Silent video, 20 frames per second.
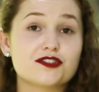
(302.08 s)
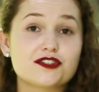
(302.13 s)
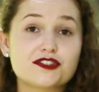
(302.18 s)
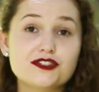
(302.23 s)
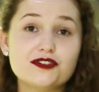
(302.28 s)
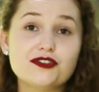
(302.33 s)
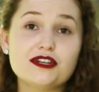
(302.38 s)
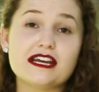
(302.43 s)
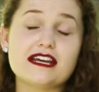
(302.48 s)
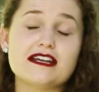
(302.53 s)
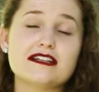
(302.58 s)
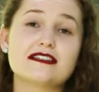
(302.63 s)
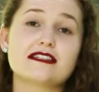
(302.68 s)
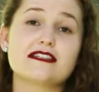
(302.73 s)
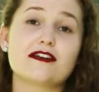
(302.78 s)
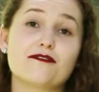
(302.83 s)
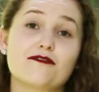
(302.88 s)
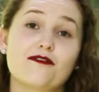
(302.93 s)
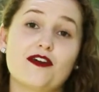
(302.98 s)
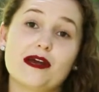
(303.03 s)
students,
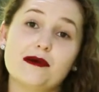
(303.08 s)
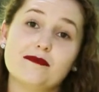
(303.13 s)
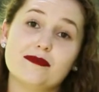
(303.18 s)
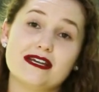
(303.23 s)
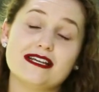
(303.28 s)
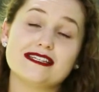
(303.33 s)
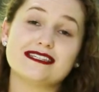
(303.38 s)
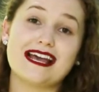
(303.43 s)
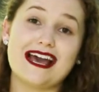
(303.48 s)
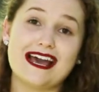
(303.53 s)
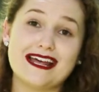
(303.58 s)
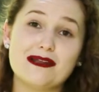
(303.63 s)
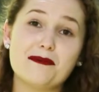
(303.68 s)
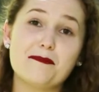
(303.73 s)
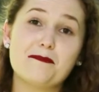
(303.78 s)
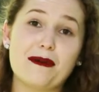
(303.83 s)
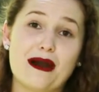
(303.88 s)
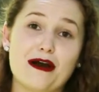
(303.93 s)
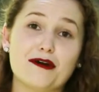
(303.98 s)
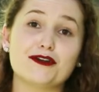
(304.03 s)
their families, and
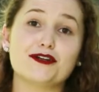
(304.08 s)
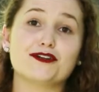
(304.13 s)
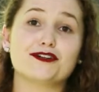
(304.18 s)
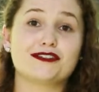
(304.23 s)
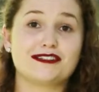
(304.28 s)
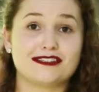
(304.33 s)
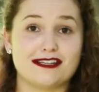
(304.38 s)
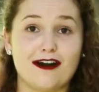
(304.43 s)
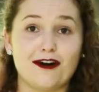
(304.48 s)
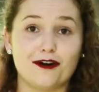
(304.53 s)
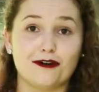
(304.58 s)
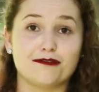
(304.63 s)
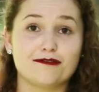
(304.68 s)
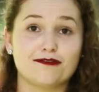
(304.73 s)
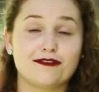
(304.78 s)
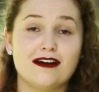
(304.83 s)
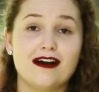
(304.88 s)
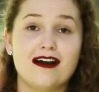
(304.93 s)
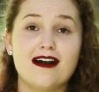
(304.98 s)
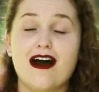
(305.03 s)
about
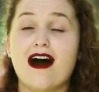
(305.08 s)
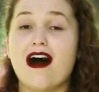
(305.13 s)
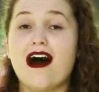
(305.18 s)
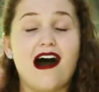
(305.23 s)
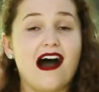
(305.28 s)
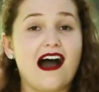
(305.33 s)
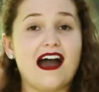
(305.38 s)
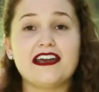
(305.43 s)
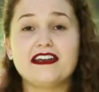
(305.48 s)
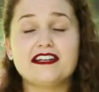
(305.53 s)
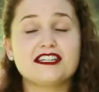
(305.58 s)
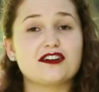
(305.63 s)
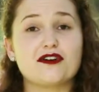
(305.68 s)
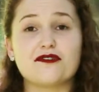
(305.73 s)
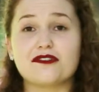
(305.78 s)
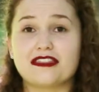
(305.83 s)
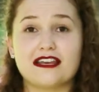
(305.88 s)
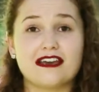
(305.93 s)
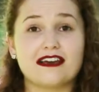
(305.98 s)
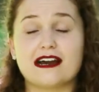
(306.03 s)
yourself. I
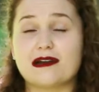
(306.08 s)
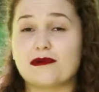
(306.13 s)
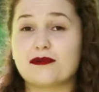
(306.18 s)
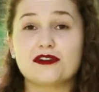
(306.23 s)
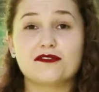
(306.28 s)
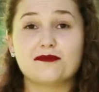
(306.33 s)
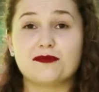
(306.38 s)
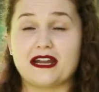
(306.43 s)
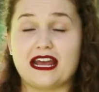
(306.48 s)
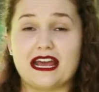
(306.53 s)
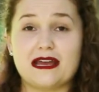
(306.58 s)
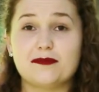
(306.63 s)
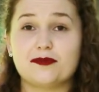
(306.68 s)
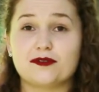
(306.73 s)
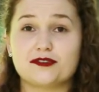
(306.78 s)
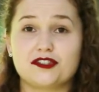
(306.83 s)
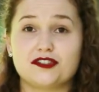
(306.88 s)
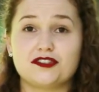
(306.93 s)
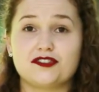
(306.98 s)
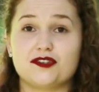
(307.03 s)
don't think I would have been
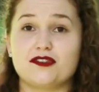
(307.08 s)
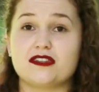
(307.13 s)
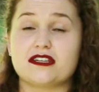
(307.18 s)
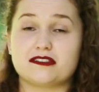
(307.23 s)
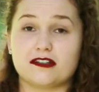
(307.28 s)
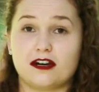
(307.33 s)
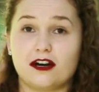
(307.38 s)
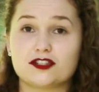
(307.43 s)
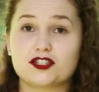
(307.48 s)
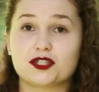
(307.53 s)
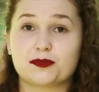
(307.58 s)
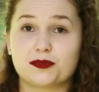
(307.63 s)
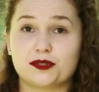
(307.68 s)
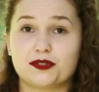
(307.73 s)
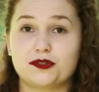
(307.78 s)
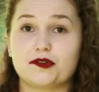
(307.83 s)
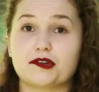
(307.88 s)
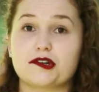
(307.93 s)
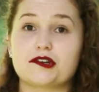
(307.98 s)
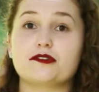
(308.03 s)
able to do this
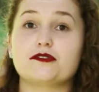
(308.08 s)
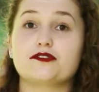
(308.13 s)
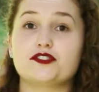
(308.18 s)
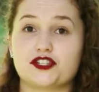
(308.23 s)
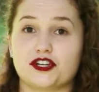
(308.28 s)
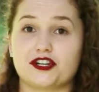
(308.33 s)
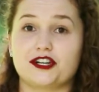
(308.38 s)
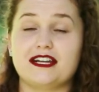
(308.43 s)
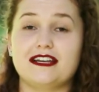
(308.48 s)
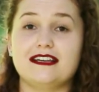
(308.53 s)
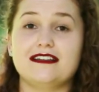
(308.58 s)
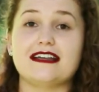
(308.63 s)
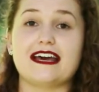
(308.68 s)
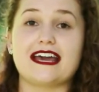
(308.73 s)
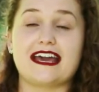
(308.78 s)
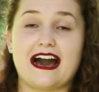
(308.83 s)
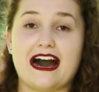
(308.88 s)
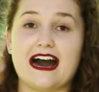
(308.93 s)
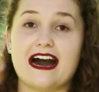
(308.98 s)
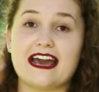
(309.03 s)
entrepreneurial journey
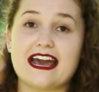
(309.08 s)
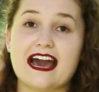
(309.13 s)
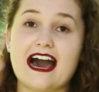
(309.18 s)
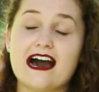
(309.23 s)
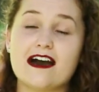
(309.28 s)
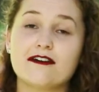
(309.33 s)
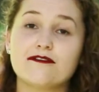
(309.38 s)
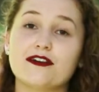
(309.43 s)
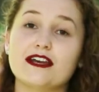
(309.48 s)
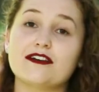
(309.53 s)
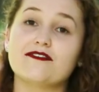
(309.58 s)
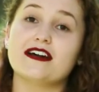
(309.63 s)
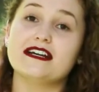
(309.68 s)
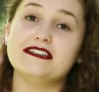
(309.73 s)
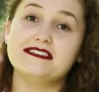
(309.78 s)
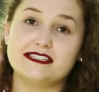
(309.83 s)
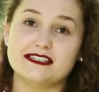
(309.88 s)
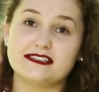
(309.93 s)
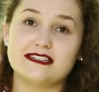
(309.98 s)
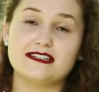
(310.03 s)
like I have if I
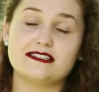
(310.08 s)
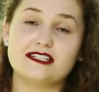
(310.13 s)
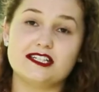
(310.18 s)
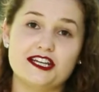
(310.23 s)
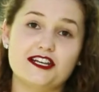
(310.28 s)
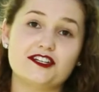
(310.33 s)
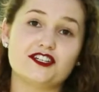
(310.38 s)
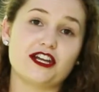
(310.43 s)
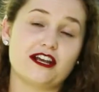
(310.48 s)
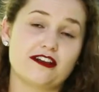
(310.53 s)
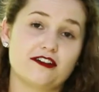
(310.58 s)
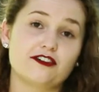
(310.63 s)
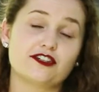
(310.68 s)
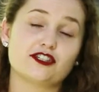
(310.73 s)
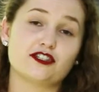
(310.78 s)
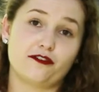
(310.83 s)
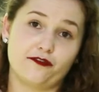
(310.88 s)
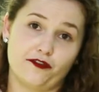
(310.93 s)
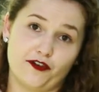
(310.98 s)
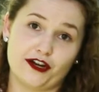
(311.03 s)
didn't teach
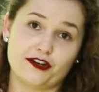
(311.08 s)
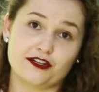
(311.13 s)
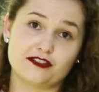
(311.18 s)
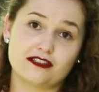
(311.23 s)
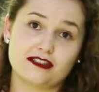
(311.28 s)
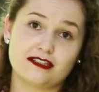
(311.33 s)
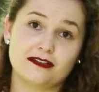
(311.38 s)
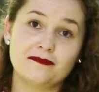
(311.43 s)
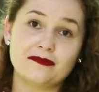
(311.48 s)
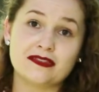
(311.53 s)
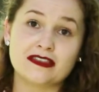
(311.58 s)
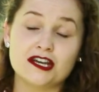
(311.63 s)
English first.